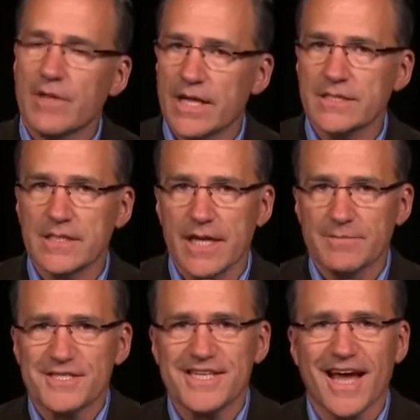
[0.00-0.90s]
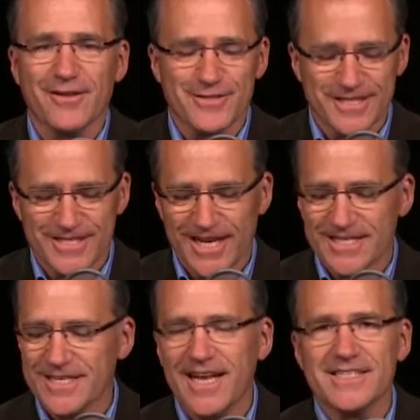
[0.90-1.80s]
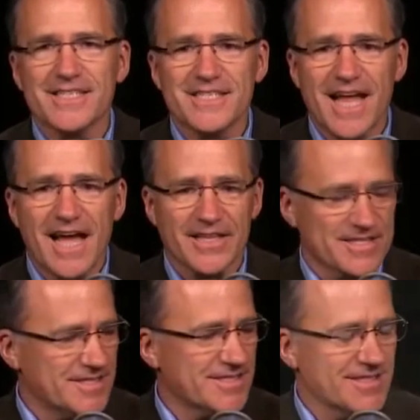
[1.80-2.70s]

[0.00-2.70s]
as the name Stylo suggests, it has a stylus.